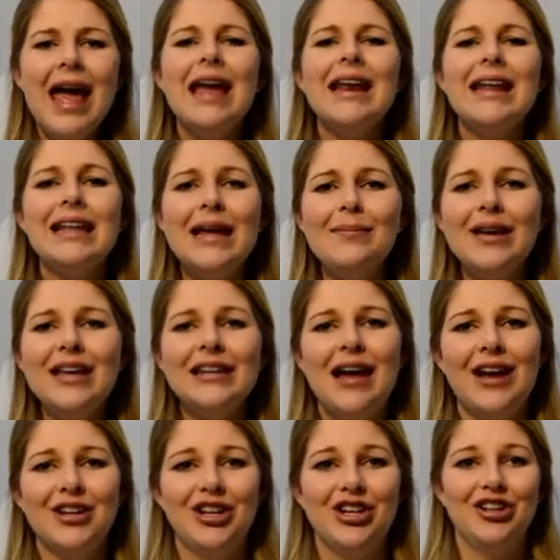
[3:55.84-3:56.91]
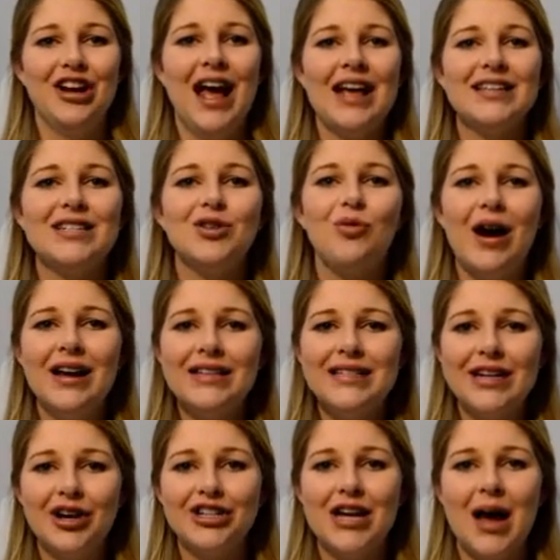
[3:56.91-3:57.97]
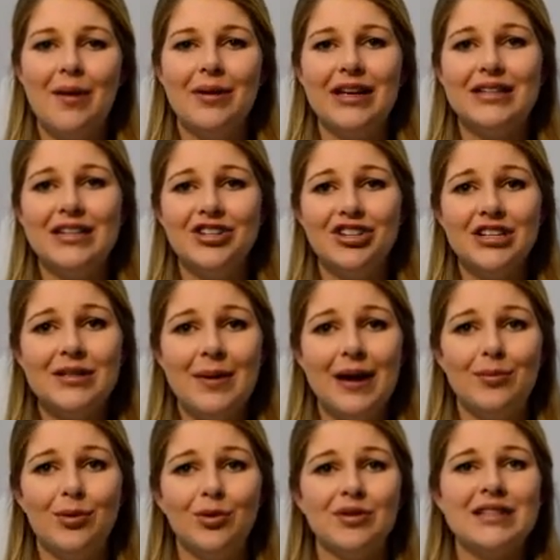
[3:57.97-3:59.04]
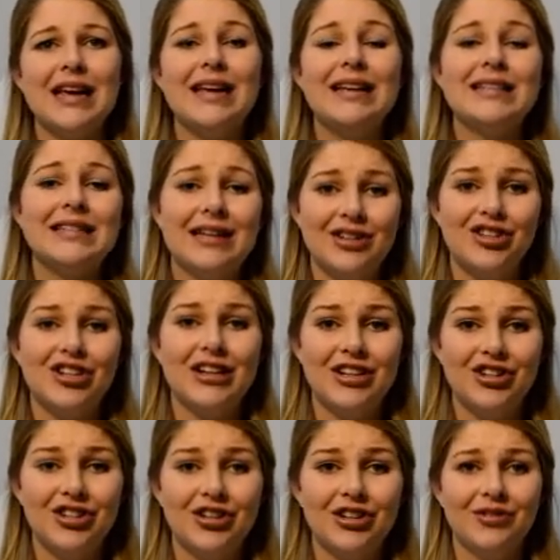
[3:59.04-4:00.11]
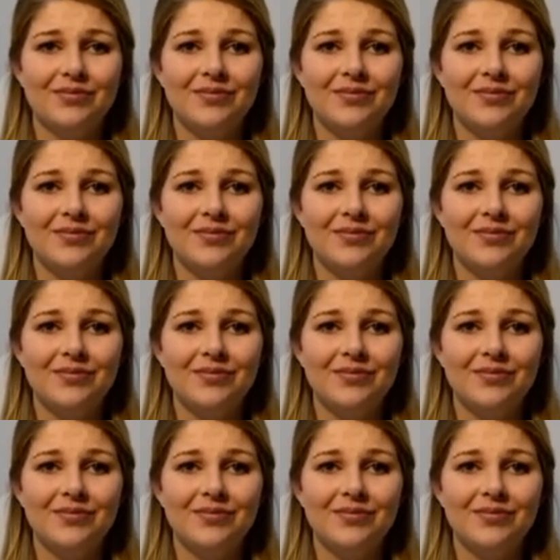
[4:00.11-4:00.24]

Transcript: Now let me enlighten you as to why stereotyping Indigenous peoples is such an issue.